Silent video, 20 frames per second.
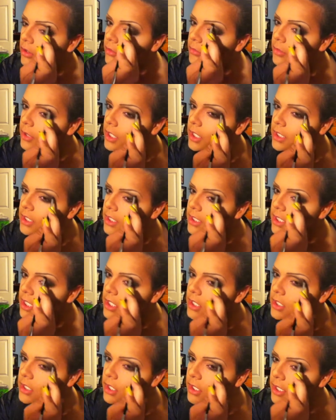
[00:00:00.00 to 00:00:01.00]
But it's
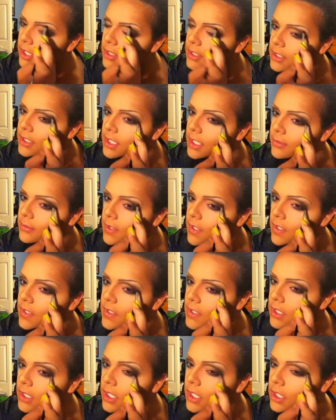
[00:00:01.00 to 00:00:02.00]
essentially the same
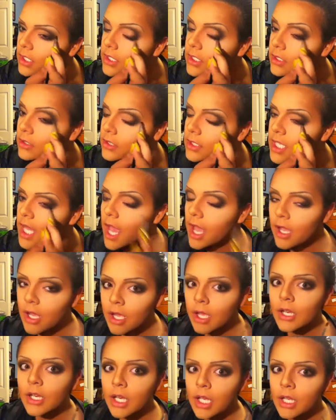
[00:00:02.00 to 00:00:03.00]
techniques,
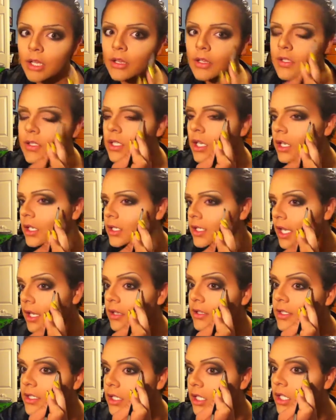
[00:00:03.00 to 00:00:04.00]
not
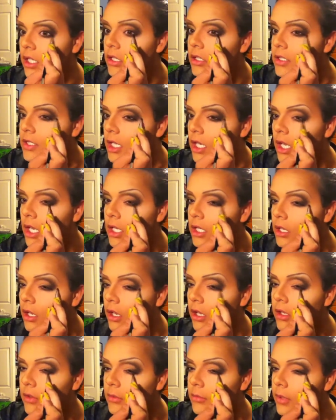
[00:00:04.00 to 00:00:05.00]
techniques, that I
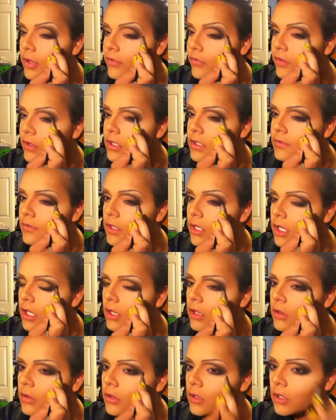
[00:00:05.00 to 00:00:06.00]
taught you in my first
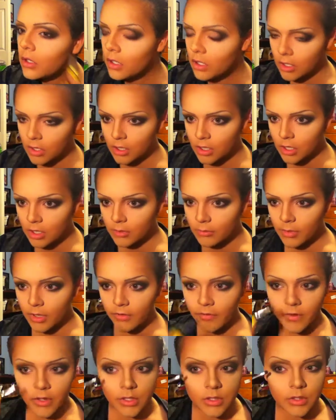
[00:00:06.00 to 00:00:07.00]
video, my
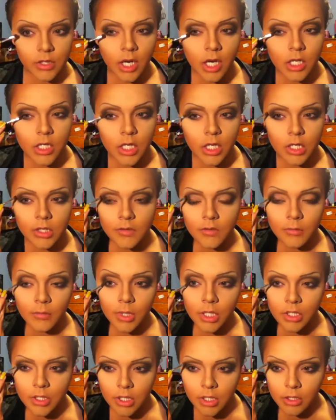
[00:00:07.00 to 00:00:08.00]
first drag
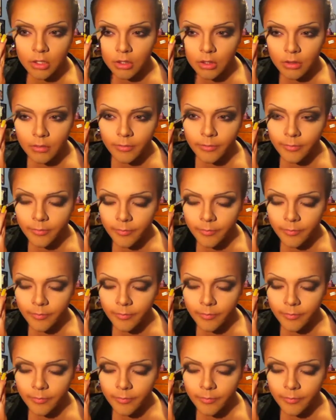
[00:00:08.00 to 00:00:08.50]
transformation,